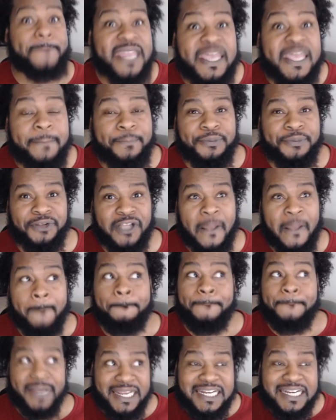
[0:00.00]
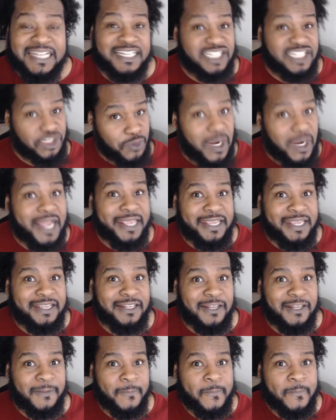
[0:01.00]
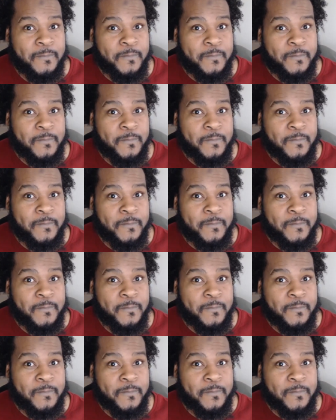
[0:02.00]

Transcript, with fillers: people, Beni Israel,